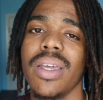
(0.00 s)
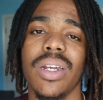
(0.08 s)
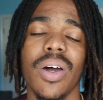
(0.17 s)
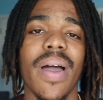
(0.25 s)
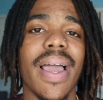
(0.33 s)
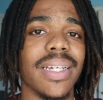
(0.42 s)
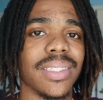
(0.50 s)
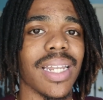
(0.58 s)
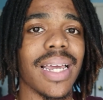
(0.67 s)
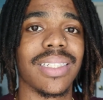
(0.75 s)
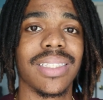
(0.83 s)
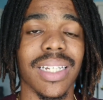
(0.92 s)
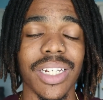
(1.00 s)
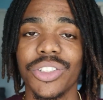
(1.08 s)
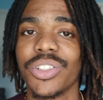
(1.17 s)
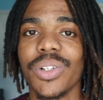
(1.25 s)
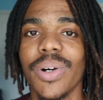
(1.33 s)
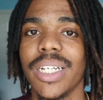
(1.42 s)
you know, as like
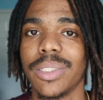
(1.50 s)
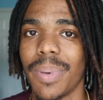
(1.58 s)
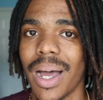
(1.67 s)
cylindrical as